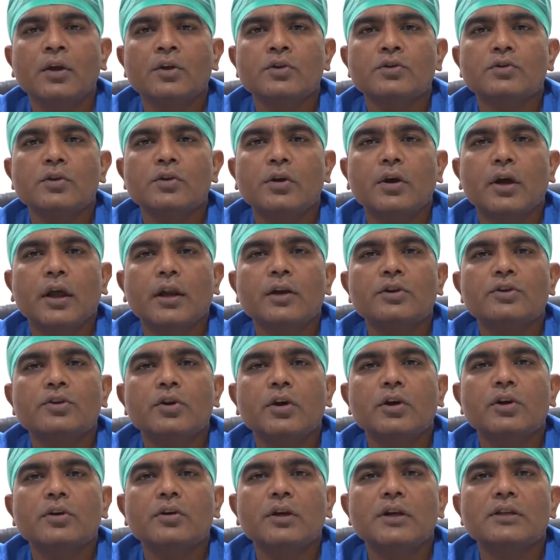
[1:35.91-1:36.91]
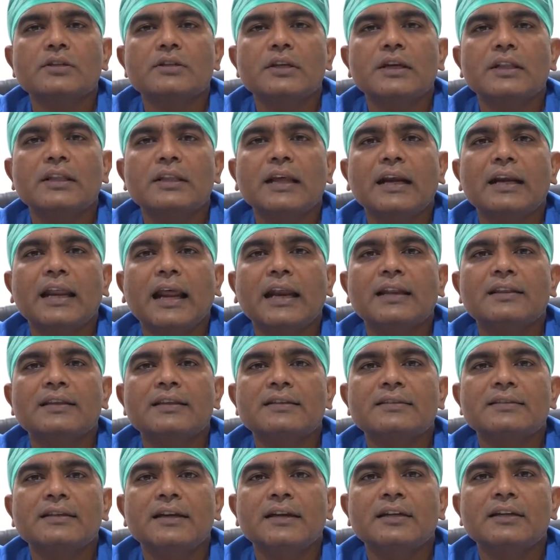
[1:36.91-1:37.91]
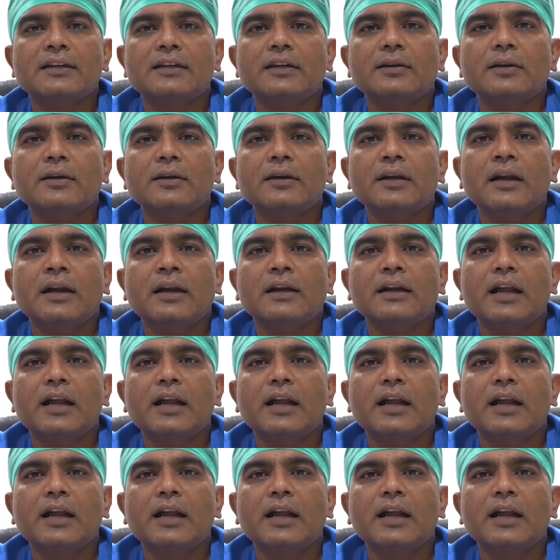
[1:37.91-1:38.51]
So in short, you can say that at this center,